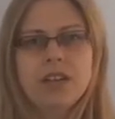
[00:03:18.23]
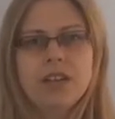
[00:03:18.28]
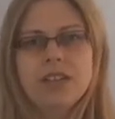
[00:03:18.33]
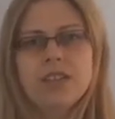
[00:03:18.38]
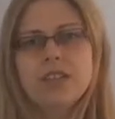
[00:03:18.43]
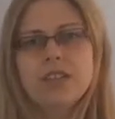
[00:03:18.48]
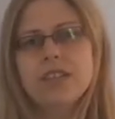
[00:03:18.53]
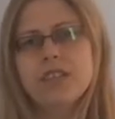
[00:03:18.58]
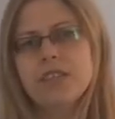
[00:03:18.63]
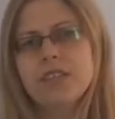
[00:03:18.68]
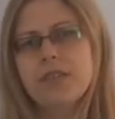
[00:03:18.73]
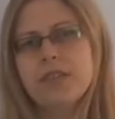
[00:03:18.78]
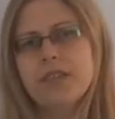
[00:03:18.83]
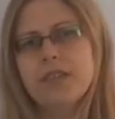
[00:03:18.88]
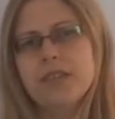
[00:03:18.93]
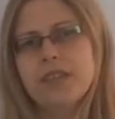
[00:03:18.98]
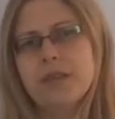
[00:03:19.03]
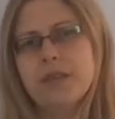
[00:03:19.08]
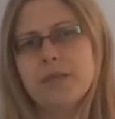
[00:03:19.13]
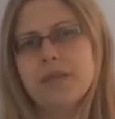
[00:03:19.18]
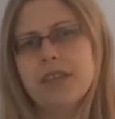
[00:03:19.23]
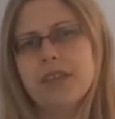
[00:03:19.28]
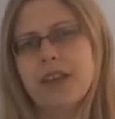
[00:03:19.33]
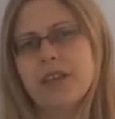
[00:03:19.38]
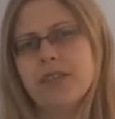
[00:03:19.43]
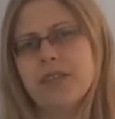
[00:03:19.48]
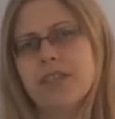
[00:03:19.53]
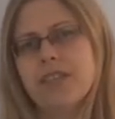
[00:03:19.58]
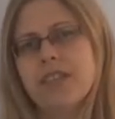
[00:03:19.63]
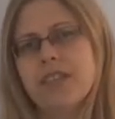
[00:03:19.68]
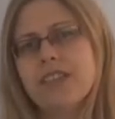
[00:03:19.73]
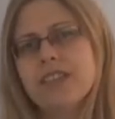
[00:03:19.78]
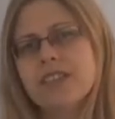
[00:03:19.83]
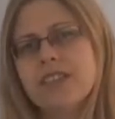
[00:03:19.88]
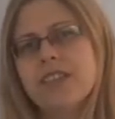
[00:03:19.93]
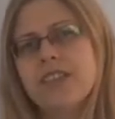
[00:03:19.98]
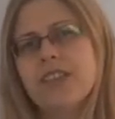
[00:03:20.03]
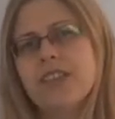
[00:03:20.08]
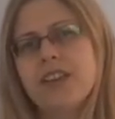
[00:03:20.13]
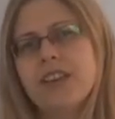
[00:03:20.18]
So there's just a few tips there on things
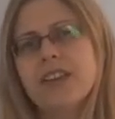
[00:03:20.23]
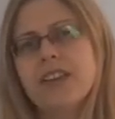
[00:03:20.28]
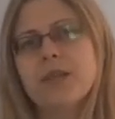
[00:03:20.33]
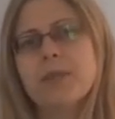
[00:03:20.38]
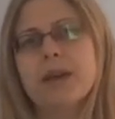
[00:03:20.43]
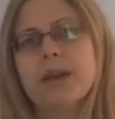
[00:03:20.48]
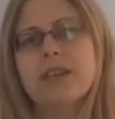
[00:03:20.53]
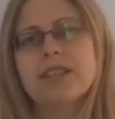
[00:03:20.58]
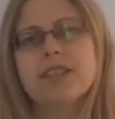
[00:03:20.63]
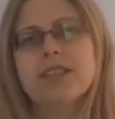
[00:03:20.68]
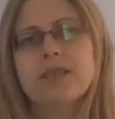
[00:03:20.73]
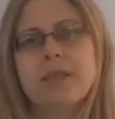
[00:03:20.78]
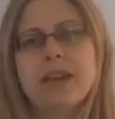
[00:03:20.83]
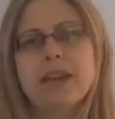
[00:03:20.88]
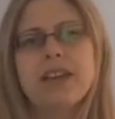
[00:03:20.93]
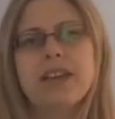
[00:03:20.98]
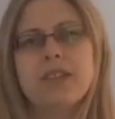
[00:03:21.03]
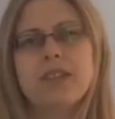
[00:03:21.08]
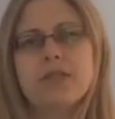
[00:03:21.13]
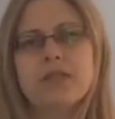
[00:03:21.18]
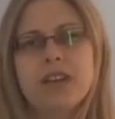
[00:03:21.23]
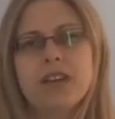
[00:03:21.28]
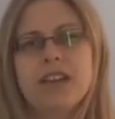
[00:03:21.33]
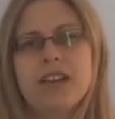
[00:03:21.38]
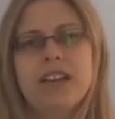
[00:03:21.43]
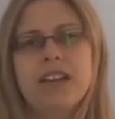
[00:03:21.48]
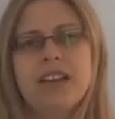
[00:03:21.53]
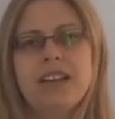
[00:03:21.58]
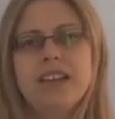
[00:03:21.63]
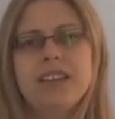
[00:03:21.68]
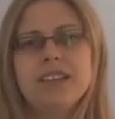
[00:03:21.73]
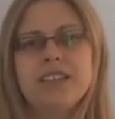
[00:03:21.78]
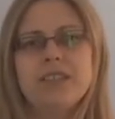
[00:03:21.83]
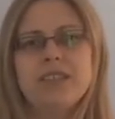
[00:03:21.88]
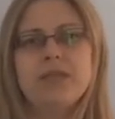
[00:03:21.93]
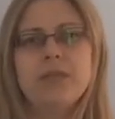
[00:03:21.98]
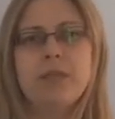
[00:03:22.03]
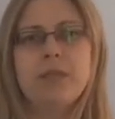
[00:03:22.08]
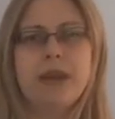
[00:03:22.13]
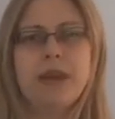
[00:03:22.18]
to think about to make it really easy
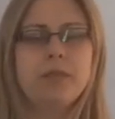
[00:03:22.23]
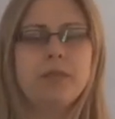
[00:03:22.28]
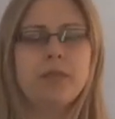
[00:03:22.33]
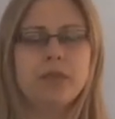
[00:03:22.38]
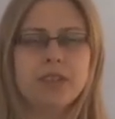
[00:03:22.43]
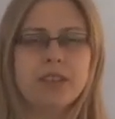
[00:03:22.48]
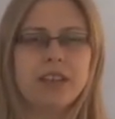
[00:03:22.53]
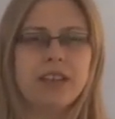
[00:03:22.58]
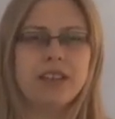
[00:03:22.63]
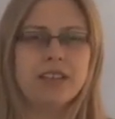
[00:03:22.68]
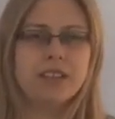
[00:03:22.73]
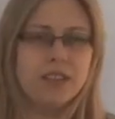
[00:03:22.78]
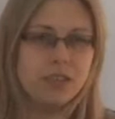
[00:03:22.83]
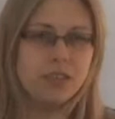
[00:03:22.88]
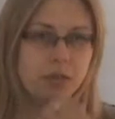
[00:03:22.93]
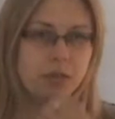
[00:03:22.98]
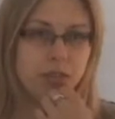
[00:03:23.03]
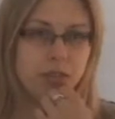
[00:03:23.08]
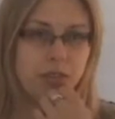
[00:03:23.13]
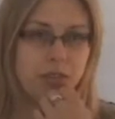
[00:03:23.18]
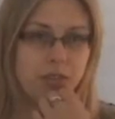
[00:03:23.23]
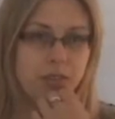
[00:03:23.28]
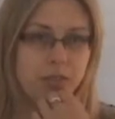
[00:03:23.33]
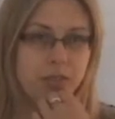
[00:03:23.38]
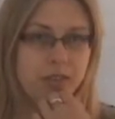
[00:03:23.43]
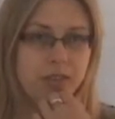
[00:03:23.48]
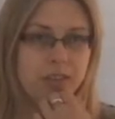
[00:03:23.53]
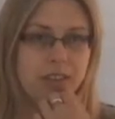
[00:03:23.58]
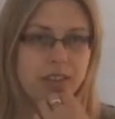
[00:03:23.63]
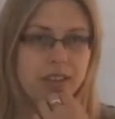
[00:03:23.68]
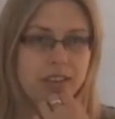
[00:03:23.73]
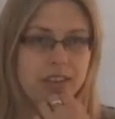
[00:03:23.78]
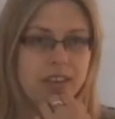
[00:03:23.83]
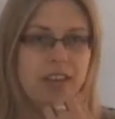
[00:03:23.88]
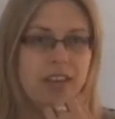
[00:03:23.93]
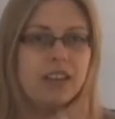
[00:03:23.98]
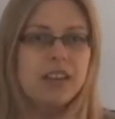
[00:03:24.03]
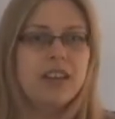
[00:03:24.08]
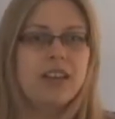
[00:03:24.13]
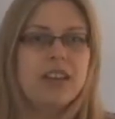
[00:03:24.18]
for people to get in touch with you.
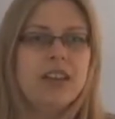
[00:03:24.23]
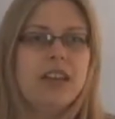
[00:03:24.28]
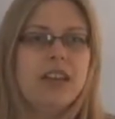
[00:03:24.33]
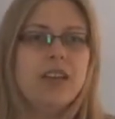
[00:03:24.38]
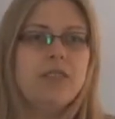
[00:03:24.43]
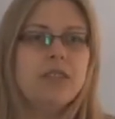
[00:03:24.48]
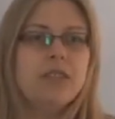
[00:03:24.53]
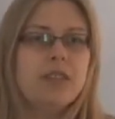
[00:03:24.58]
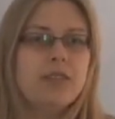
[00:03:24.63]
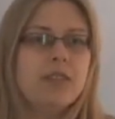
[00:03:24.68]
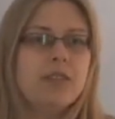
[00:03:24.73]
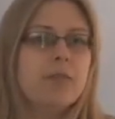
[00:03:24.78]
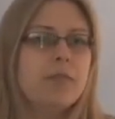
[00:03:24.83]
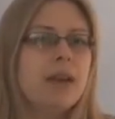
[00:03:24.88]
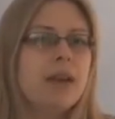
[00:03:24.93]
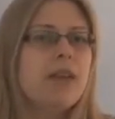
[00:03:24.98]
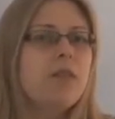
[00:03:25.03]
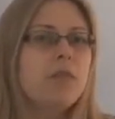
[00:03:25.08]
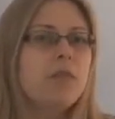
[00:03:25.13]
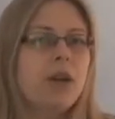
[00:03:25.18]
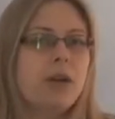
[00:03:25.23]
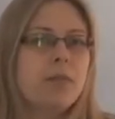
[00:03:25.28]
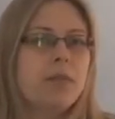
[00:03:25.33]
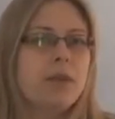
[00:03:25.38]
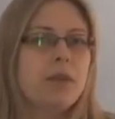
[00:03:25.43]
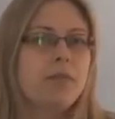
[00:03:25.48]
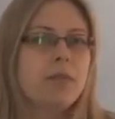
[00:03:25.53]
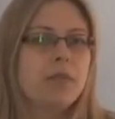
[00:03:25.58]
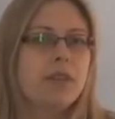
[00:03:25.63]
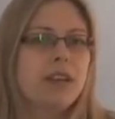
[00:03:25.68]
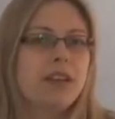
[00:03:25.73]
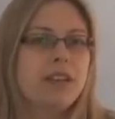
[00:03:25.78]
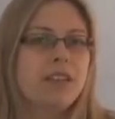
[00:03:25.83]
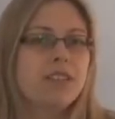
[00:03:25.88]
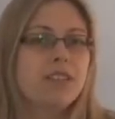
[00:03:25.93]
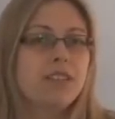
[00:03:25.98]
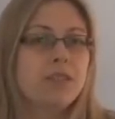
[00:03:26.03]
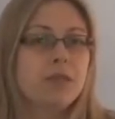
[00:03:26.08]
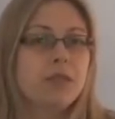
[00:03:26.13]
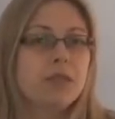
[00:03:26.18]
Even if the main way people get in
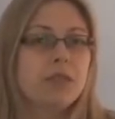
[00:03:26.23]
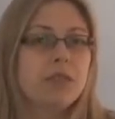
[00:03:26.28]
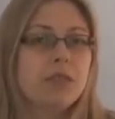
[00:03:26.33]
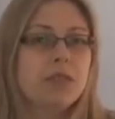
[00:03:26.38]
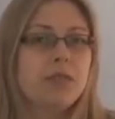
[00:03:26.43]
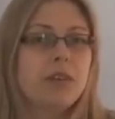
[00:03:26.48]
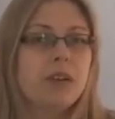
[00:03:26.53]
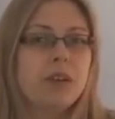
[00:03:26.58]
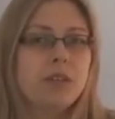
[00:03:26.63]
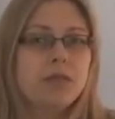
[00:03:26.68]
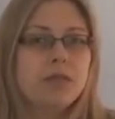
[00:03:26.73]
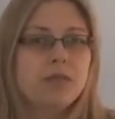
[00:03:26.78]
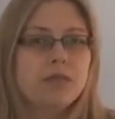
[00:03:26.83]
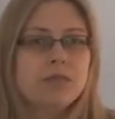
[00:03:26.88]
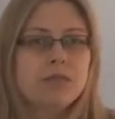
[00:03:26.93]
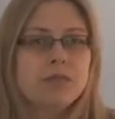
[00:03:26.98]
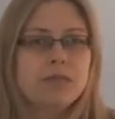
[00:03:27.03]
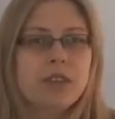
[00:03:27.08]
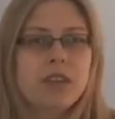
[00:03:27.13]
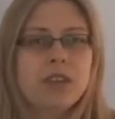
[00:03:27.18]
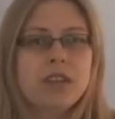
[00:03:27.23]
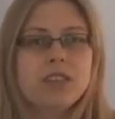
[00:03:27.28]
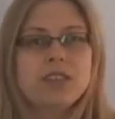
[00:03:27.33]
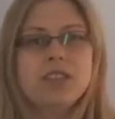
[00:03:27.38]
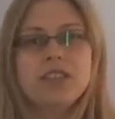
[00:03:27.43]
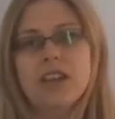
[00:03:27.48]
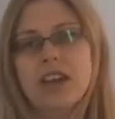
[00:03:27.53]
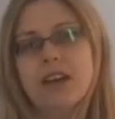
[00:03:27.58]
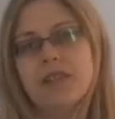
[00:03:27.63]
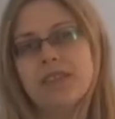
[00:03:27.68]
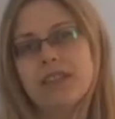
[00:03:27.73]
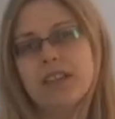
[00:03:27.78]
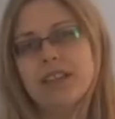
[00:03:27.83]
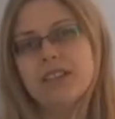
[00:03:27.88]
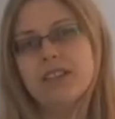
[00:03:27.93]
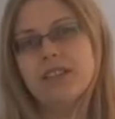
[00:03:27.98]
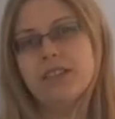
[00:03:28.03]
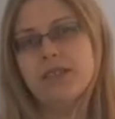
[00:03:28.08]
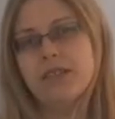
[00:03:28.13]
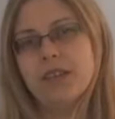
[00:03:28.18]
touch with you is phone, do you have an
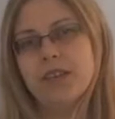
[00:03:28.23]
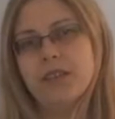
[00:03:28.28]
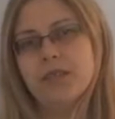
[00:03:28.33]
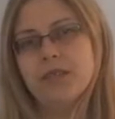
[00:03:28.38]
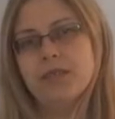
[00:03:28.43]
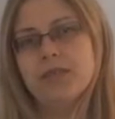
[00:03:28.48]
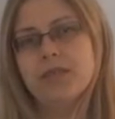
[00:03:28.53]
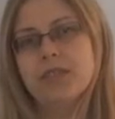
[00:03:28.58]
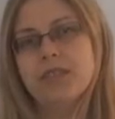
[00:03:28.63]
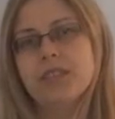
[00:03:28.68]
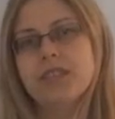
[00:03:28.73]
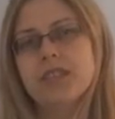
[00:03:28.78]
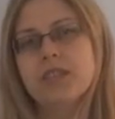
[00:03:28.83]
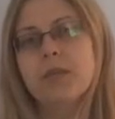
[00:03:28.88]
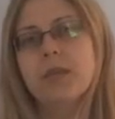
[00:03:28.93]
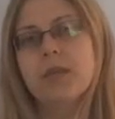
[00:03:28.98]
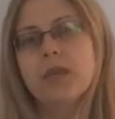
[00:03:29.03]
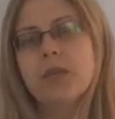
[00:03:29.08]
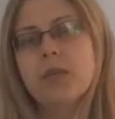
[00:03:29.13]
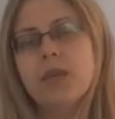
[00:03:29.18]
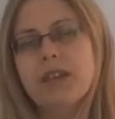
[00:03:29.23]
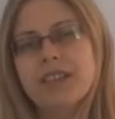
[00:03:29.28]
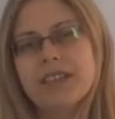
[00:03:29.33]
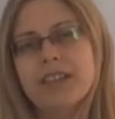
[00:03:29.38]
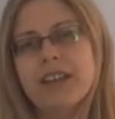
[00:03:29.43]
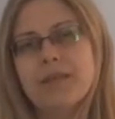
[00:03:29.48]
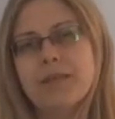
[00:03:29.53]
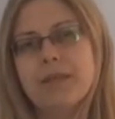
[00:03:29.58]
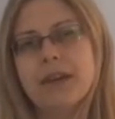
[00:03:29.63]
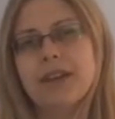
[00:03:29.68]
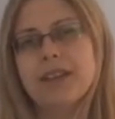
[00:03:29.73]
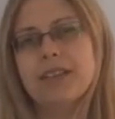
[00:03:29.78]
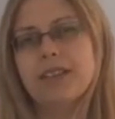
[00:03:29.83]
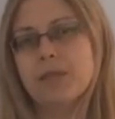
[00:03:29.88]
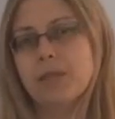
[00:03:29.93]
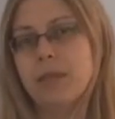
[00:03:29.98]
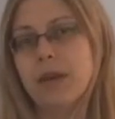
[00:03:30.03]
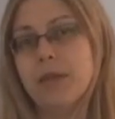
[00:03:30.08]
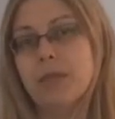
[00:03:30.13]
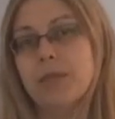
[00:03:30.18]
answer phone? Does someone always get back to the
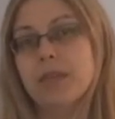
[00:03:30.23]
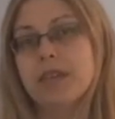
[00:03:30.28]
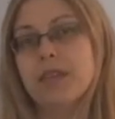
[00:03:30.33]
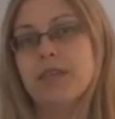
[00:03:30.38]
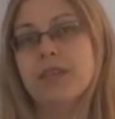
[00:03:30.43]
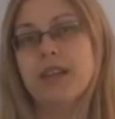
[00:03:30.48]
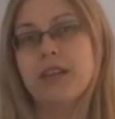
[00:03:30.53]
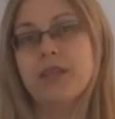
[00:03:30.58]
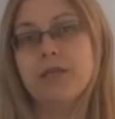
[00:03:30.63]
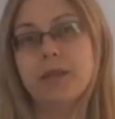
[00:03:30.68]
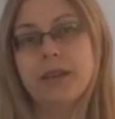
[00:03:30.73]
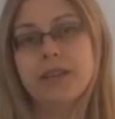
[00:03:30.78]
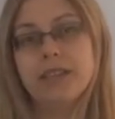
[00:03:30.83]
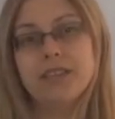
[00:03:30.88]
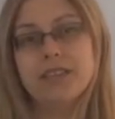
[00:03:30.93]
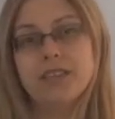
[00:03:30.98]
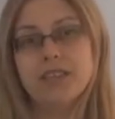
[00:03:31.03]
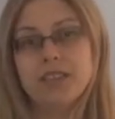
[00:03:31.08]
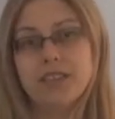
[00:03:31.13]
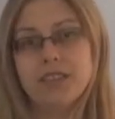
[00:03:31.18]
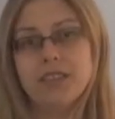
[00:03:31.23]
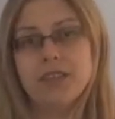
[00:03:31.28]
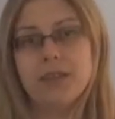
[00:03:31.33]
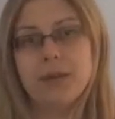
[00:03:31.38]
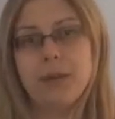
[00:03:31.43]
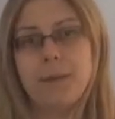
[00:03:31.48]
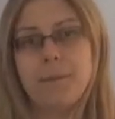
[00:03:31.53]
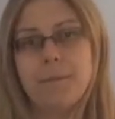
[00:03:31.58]
people that have left messages?